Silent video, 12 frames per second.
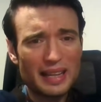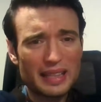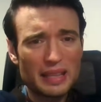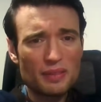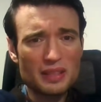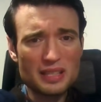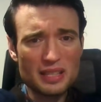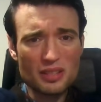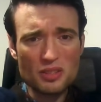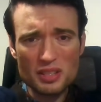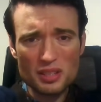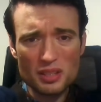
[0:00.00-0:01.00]
are giving
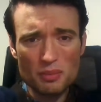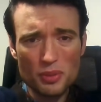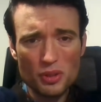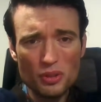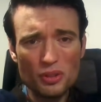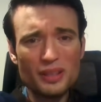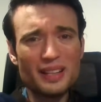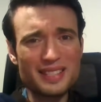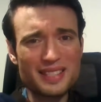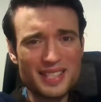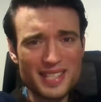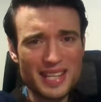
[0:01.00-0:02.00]
decentralized compute
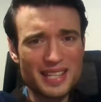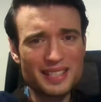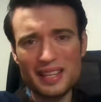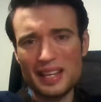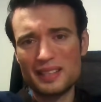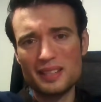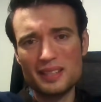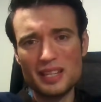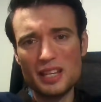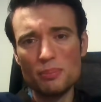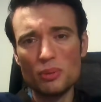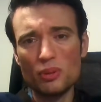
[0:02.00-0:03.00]
a seat at the
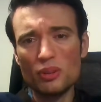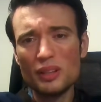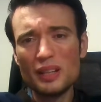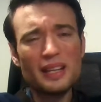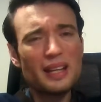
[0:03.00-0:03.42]
table,